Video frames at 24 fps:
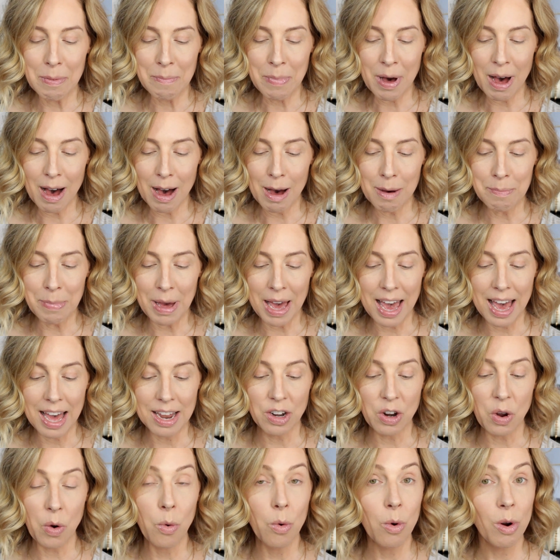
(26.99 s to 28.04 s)
pop,
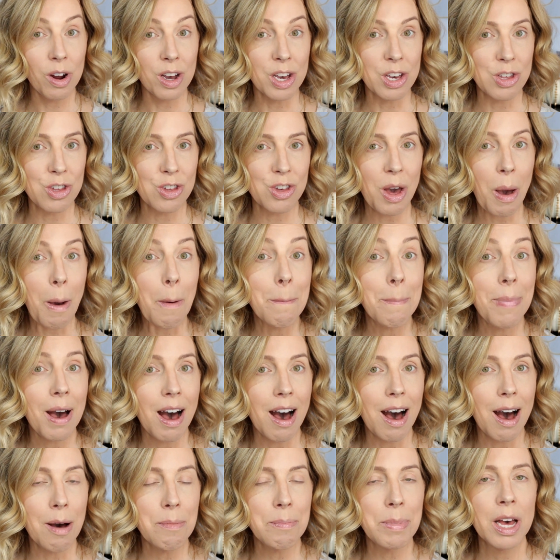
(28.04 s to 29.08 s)
and orange
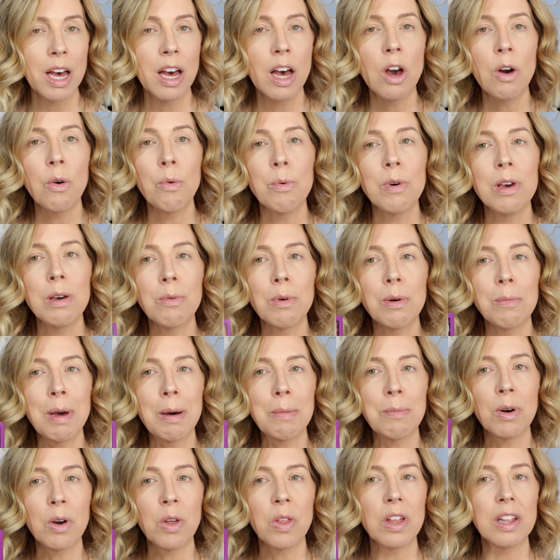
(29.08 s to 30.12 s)
pop. We
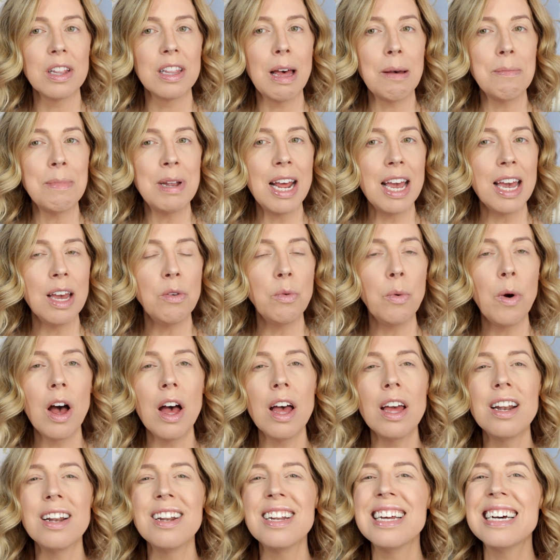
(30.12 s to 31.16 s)
remember the lemonade
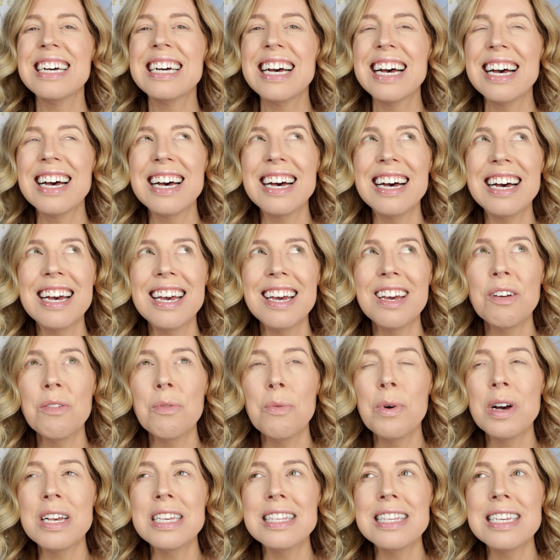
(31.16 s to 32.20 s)
one.
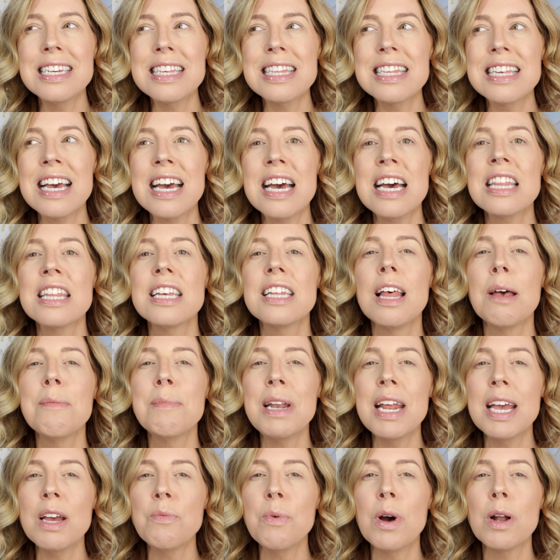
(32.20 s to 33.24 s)
The
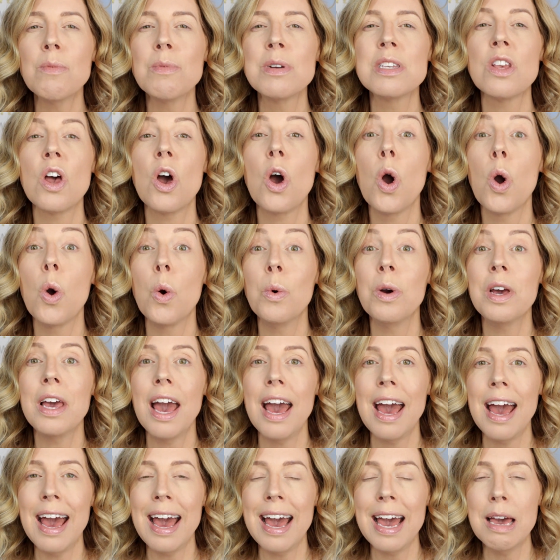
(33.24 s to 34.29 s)
lemonade one was
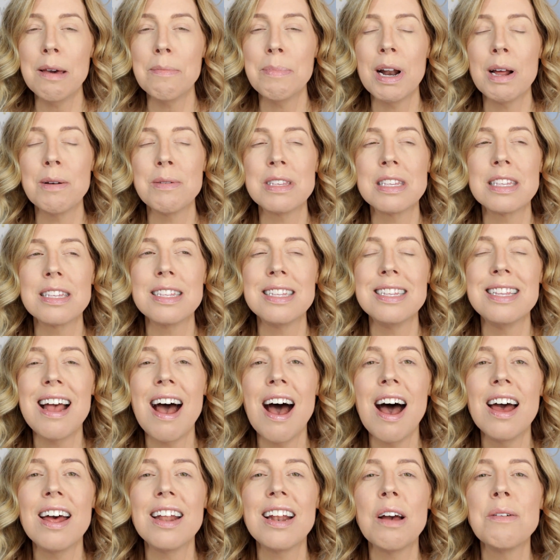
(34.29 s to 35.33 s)
okay, but I was
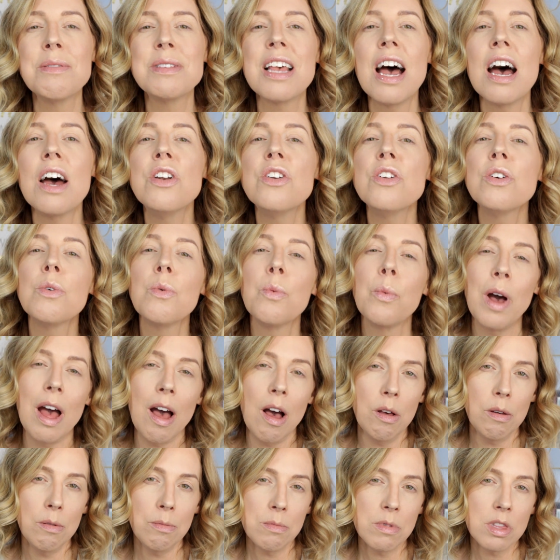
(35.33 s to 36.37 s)

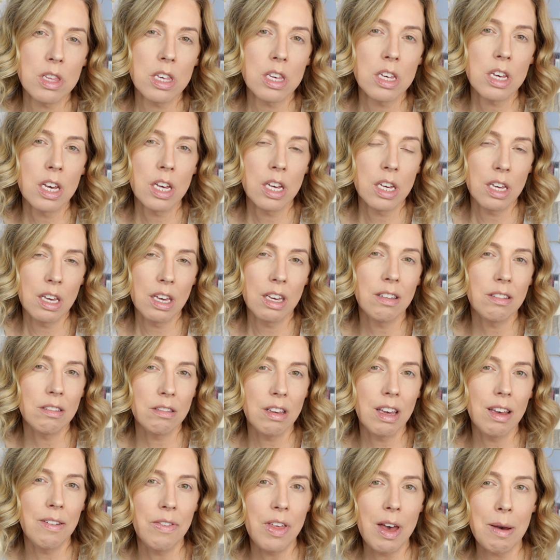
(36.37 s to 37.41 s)
underwhelmed,
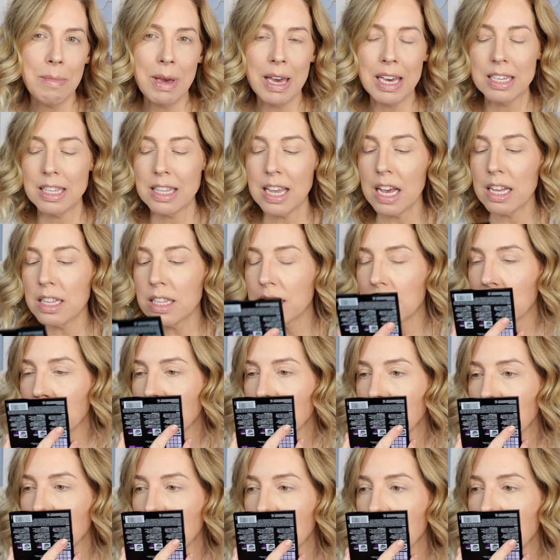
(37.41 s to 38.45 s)
if that makes sense.
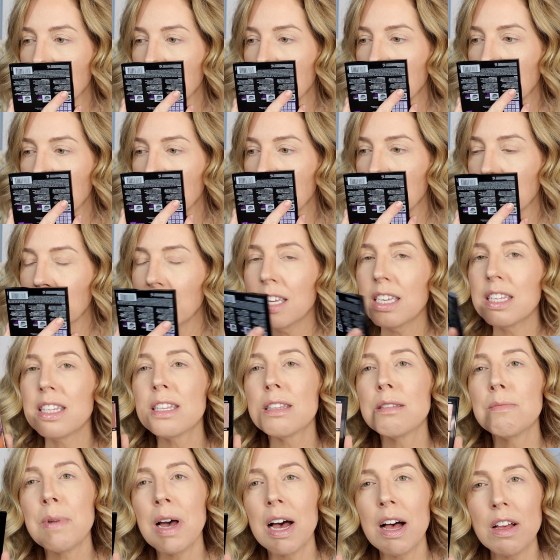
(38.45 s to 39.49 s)
This
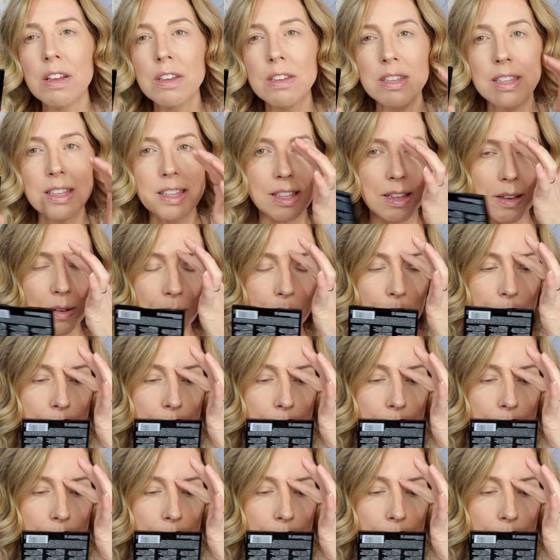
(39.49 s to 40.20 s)
smells